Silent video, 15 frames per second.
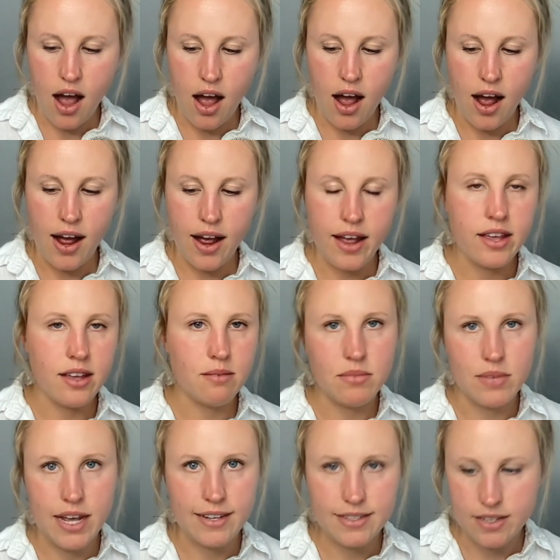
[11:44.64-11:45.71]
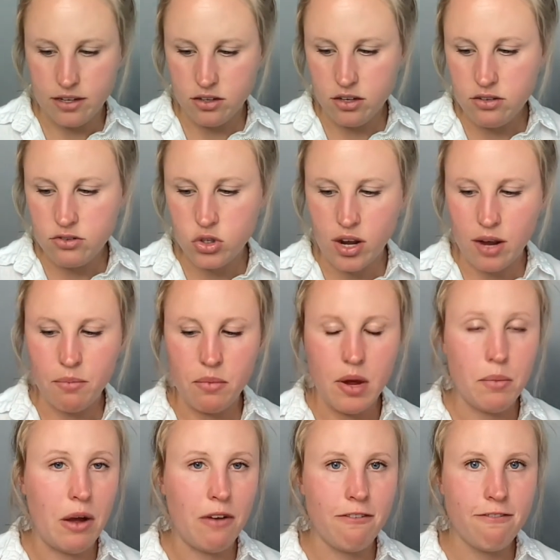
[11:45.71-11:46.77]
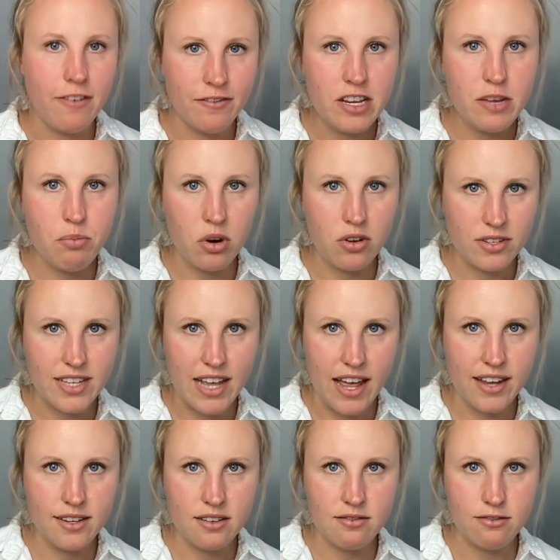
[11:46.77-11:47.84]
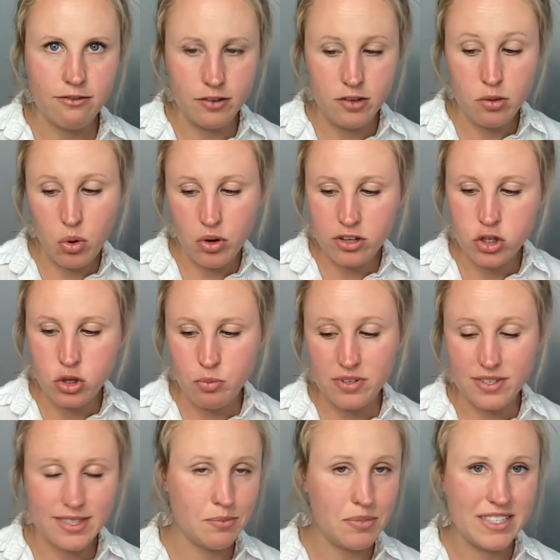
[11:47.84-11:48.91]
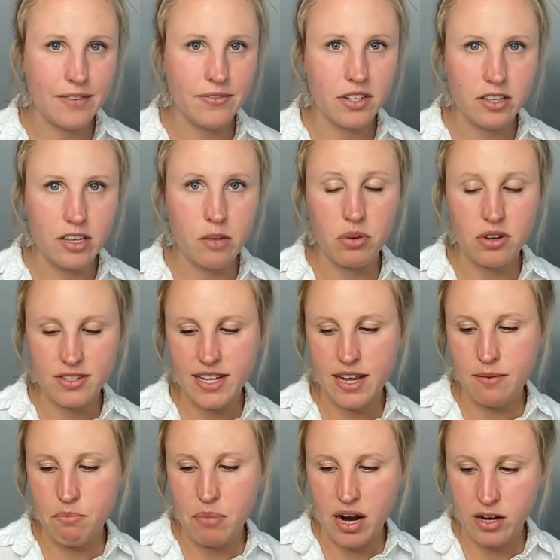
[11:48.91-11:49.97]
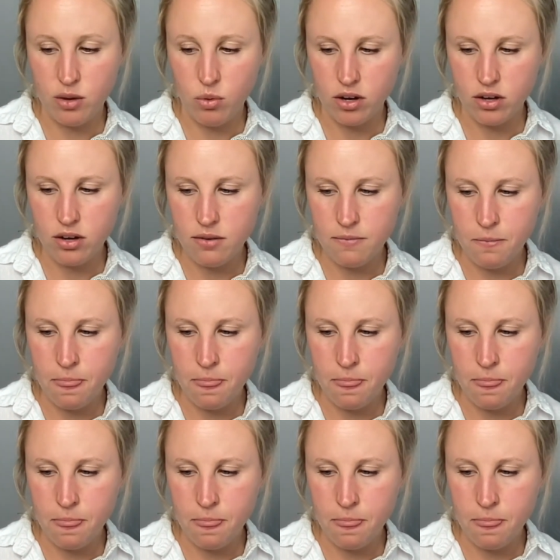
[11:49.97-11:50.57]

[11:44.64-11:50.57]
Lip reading: I am at standard, so I'm about 50%, 50.2 specifically percent body water.